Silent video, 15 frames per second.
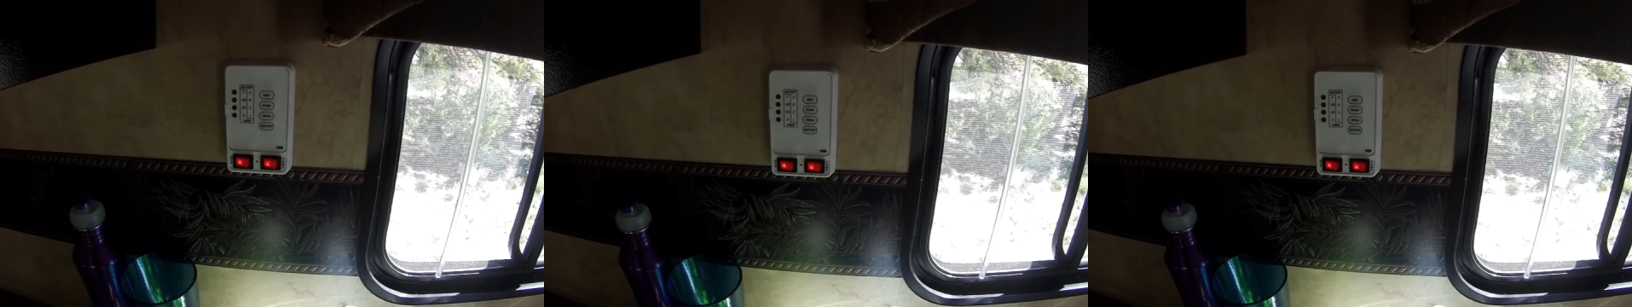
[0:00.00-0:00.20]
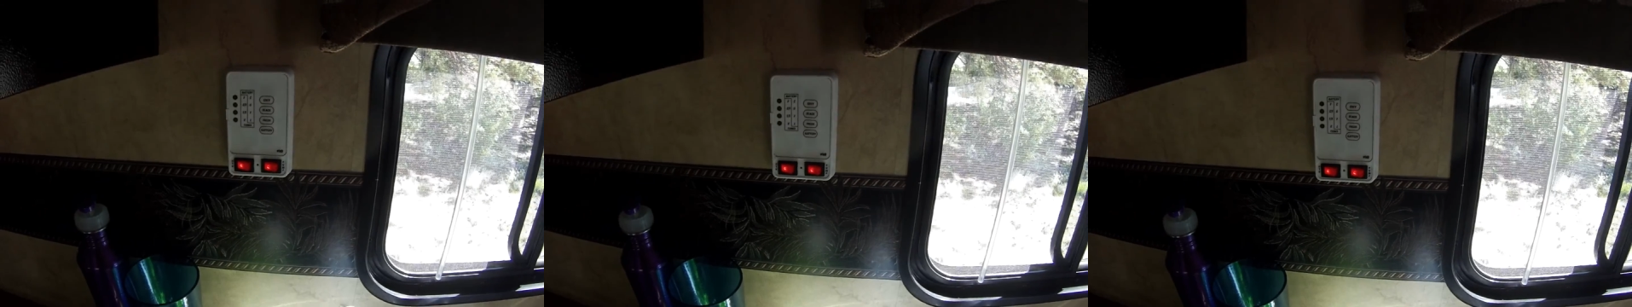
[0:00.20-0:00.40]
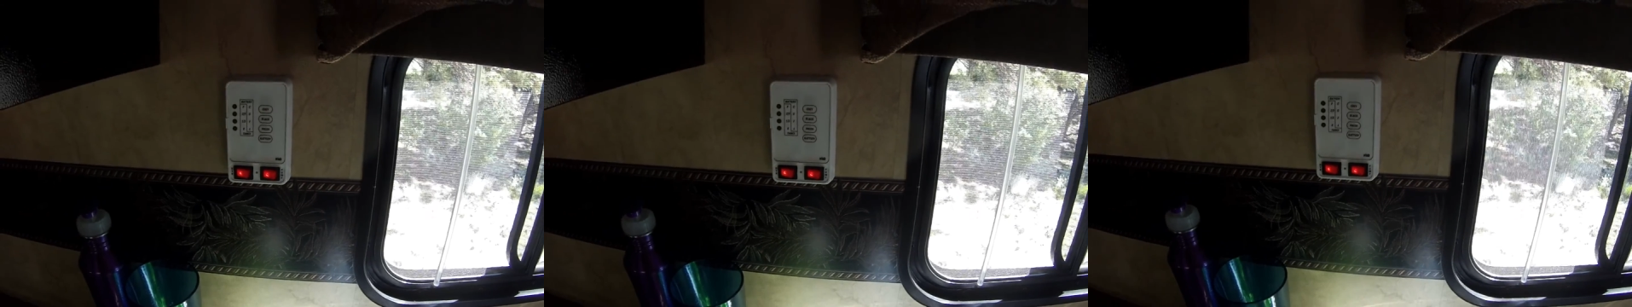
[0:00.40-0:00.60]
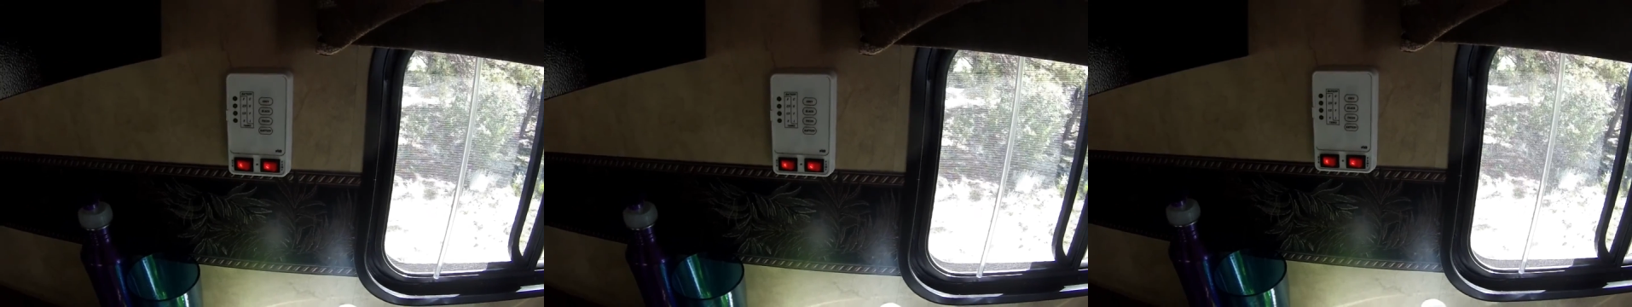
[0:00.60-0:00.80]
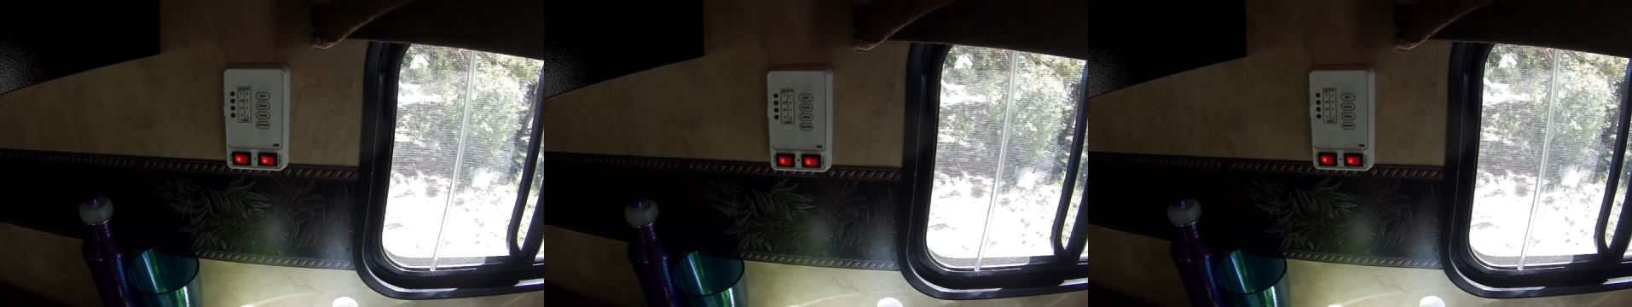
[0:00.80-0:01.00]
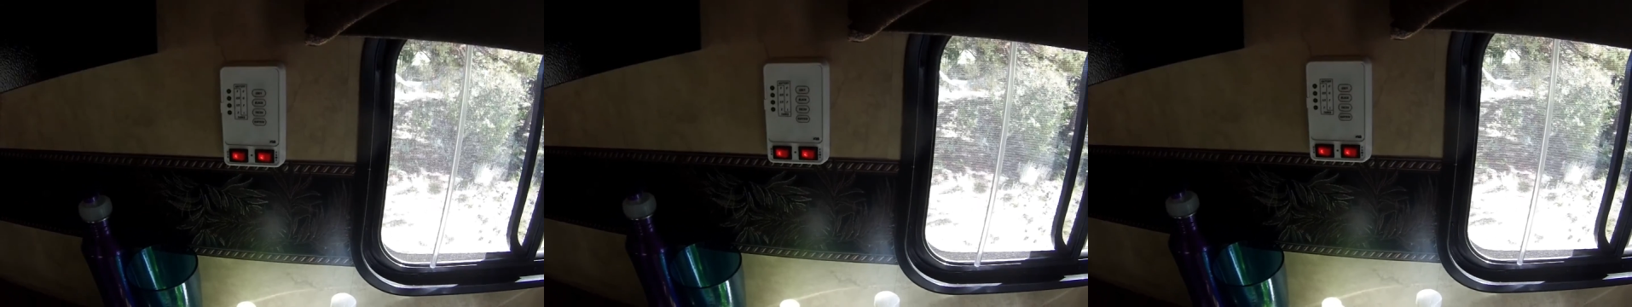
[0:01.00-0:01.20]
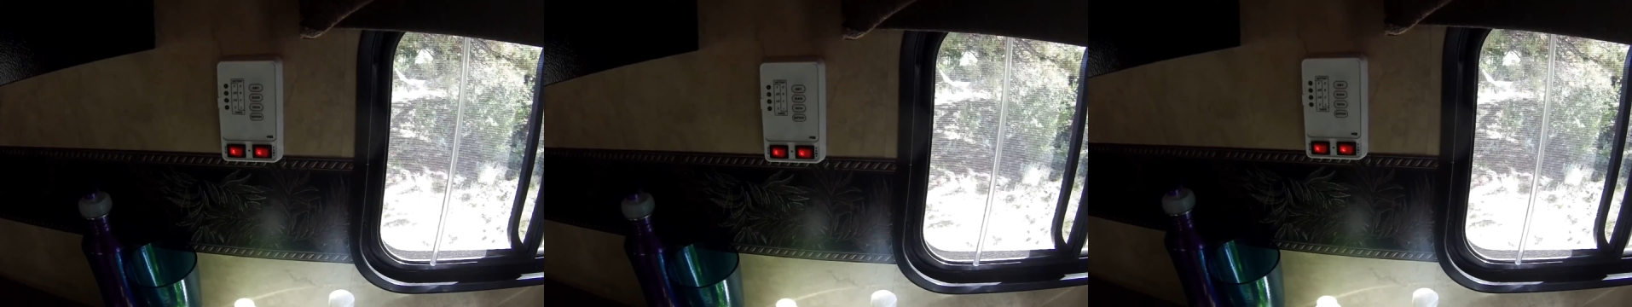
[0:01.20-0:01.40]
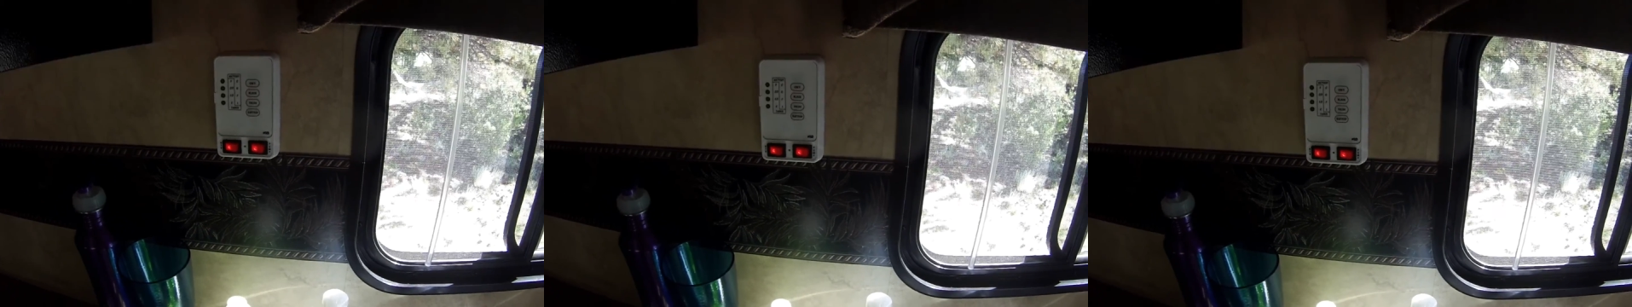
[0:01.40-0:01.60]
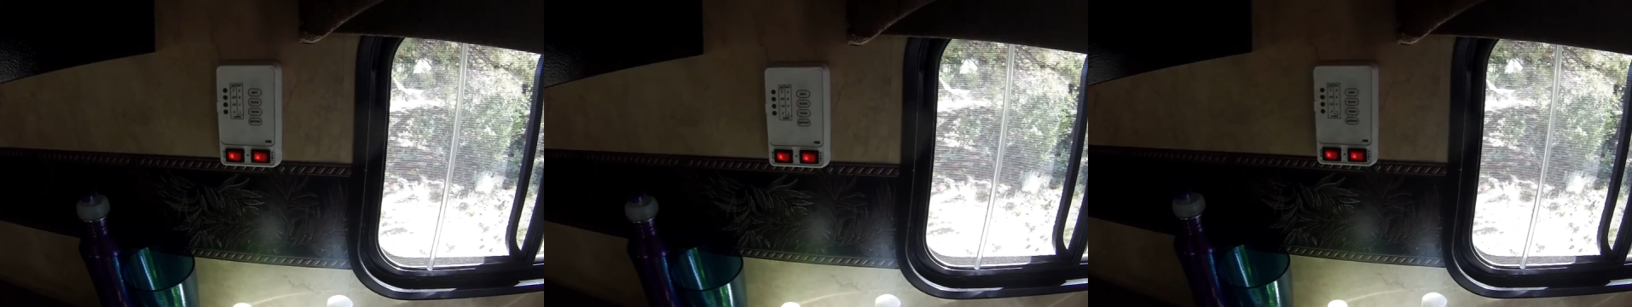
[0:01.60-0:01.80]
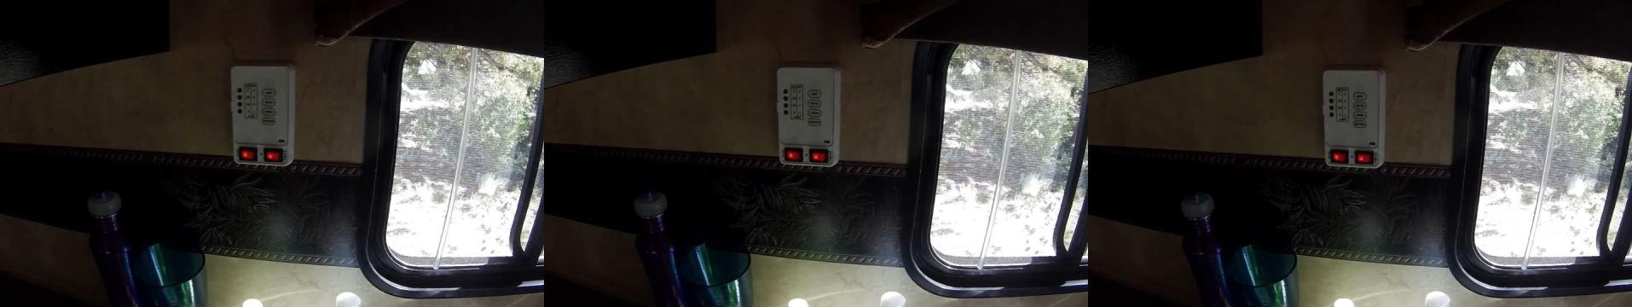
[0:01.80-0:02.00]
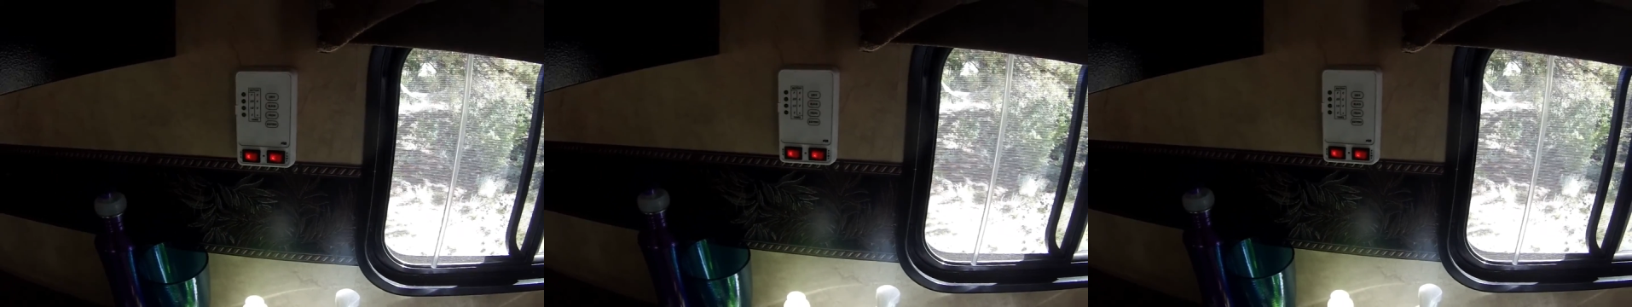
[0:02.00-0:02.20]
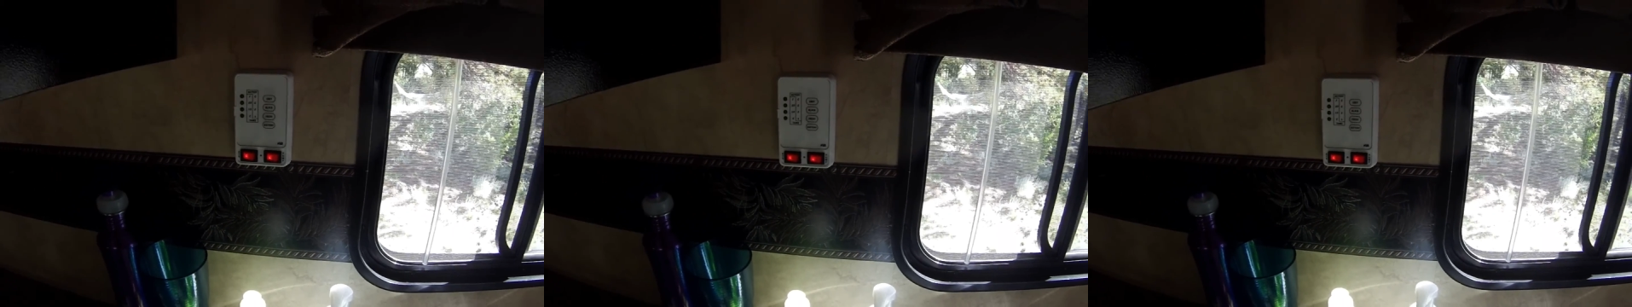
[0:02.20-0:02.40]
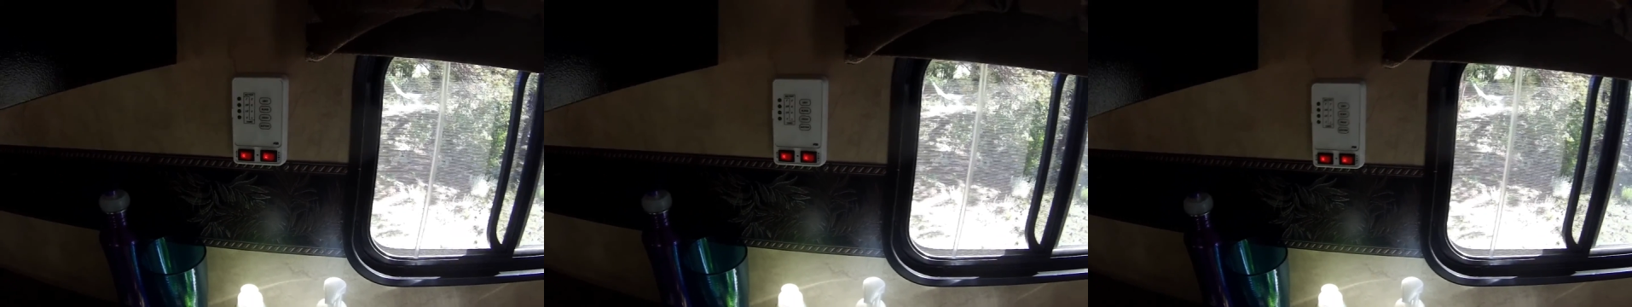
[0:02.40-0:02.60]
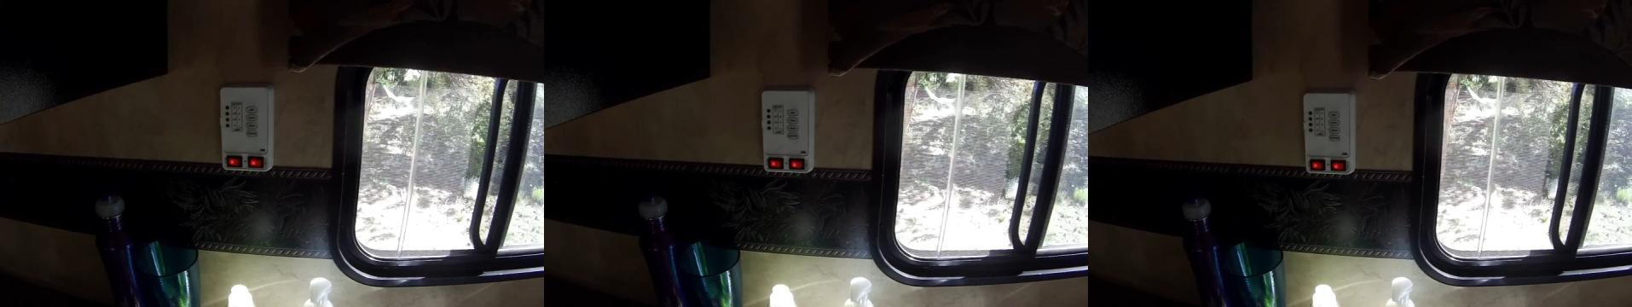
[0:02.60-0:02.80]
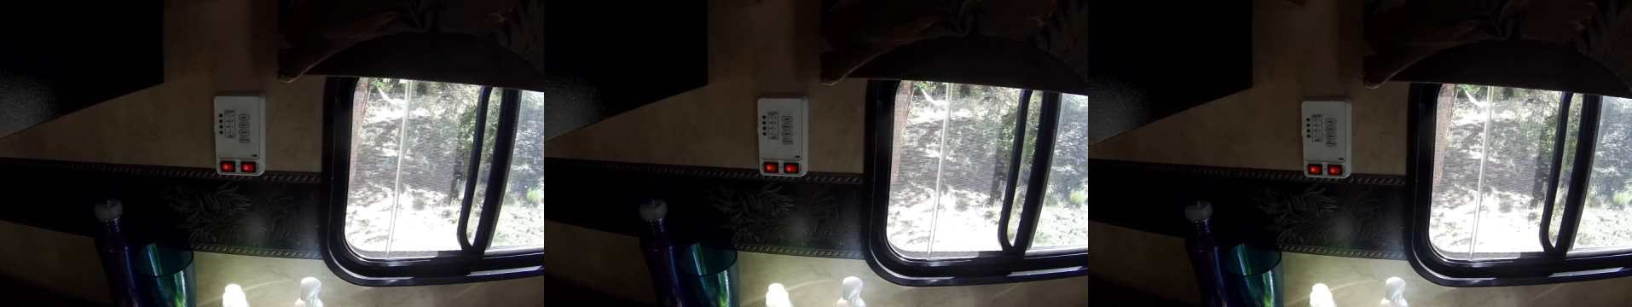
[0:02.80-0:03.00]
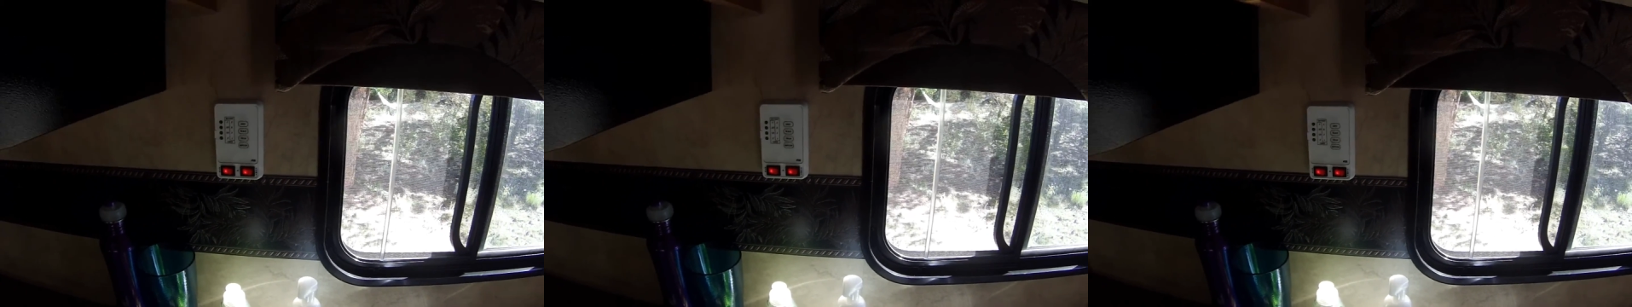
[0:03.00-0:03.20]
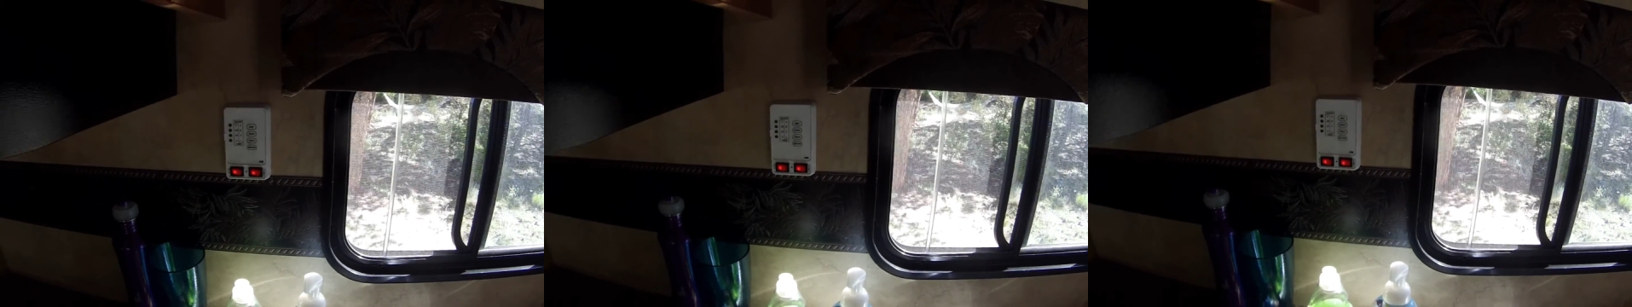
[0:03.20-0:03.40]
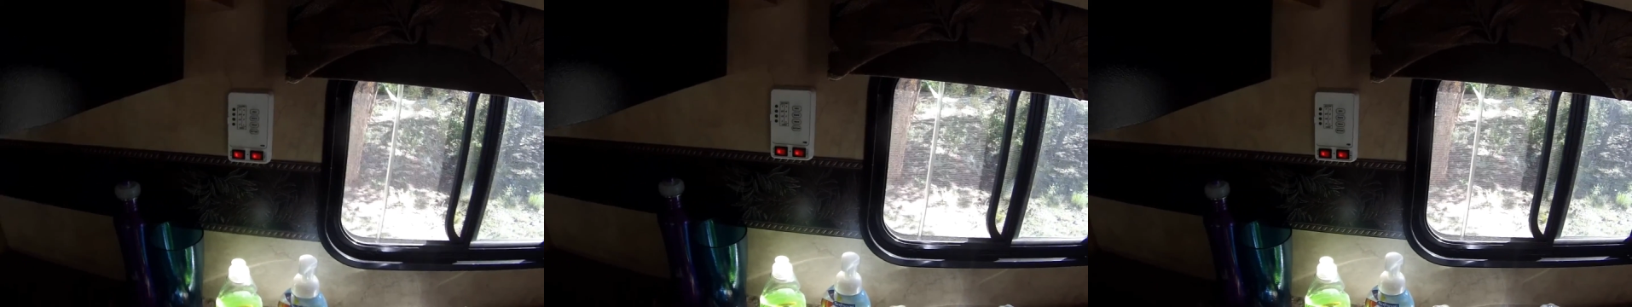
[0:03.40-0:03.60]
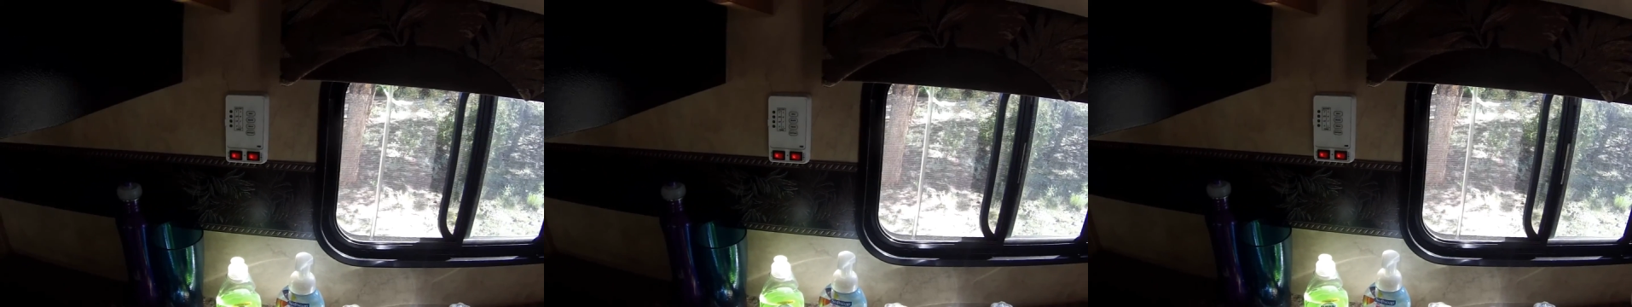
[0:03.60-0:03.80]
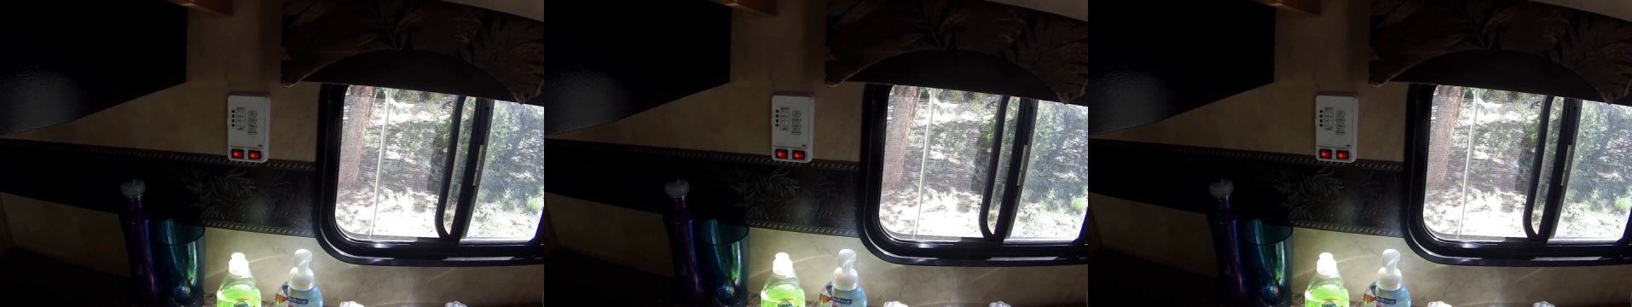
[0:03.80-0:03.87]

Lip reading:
[unreadable: no face in view]